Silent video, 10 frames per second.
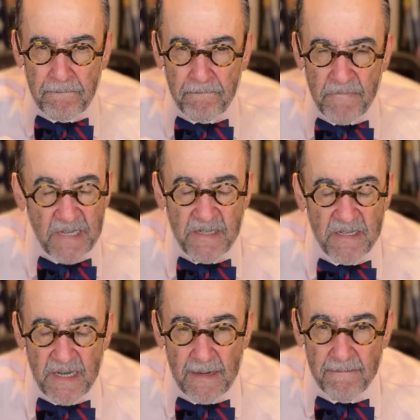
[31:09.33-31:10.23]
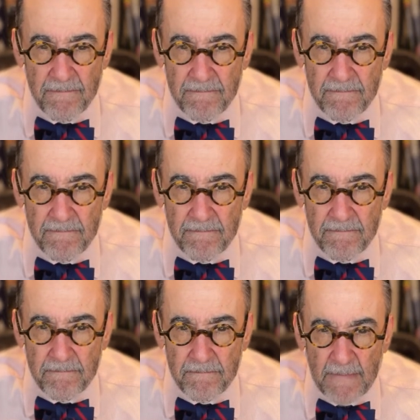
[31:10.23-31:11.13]
This is it.
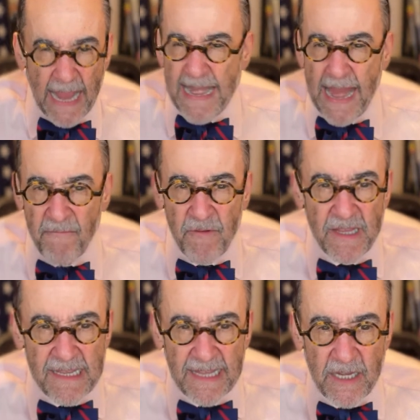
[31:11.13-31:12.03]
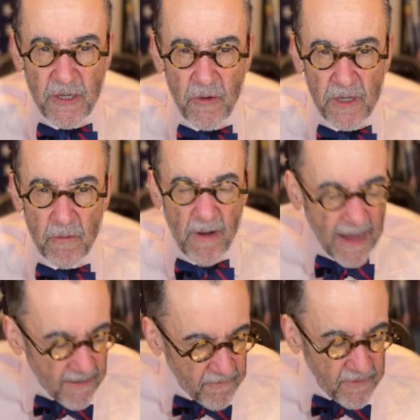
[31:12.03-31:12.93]
And everything they do to you,
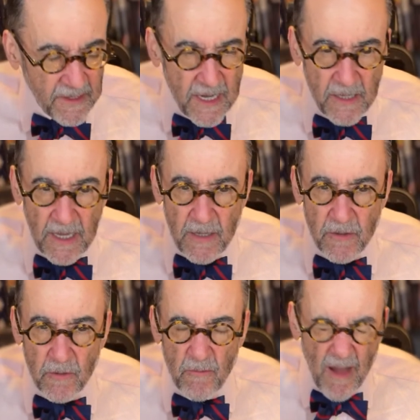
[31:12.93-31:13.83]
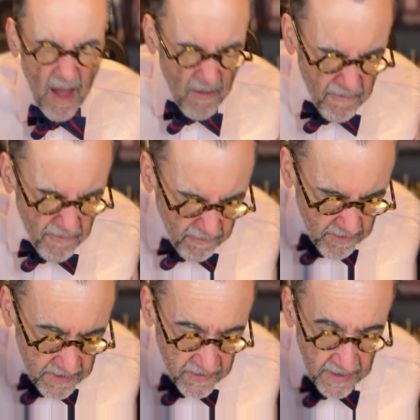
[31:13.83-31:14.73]
everything they do,
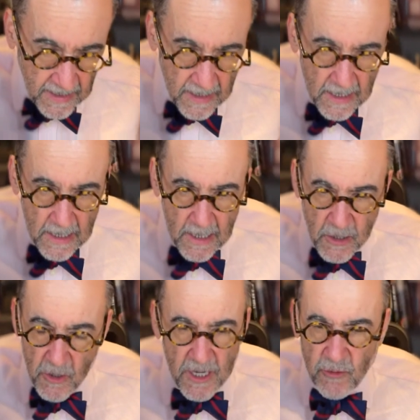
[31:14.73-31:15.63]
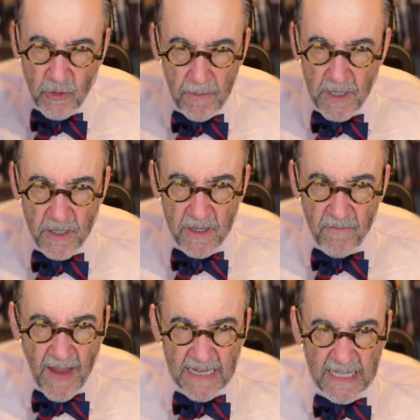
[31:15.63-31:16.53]
everything you can attribute to the
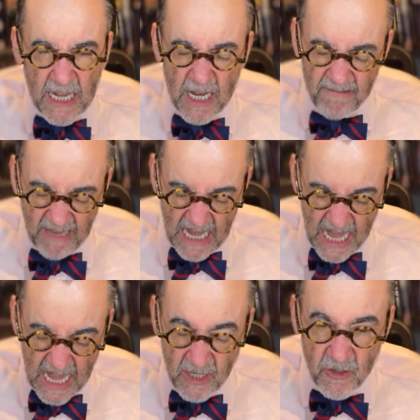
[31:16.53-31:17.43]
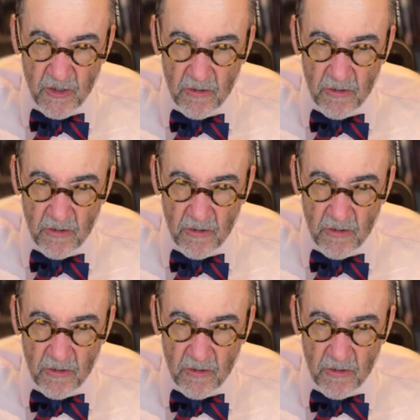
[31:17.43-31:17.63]
fact that they hate you